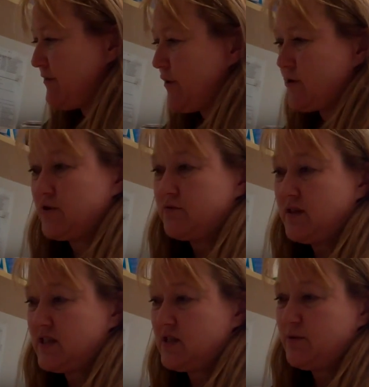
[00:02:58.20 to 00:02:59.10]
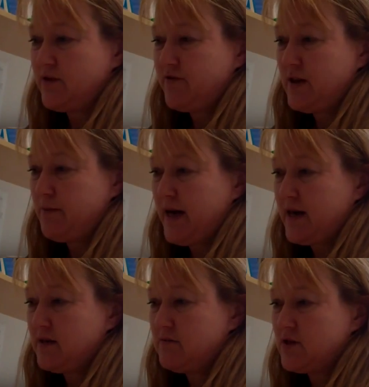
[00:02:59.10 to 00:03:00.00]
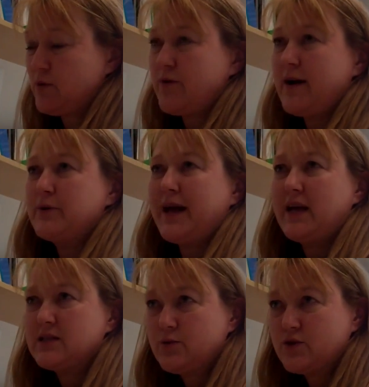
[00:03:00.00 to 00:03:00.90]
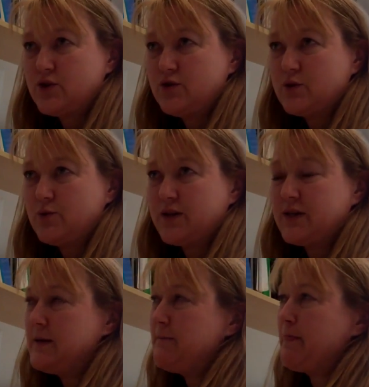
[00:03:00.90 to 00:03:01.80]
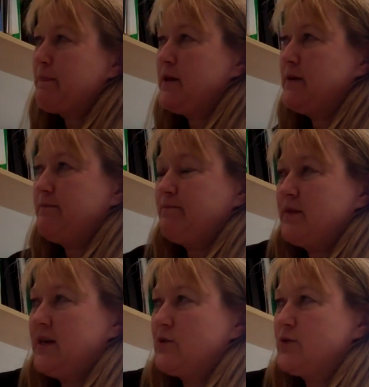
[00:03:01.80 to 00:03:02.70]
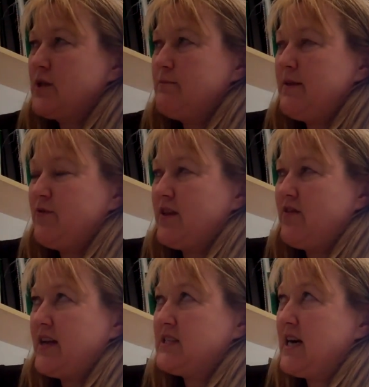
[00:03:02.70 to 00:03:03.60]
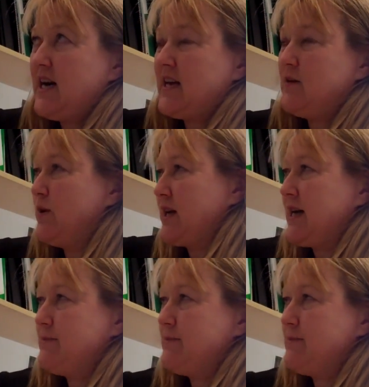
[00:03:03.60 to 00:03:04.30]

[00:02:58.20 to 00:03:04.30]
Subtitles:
the focus on assessments and feedback, so we were able to answer what the students wanted. It also meant that data, when it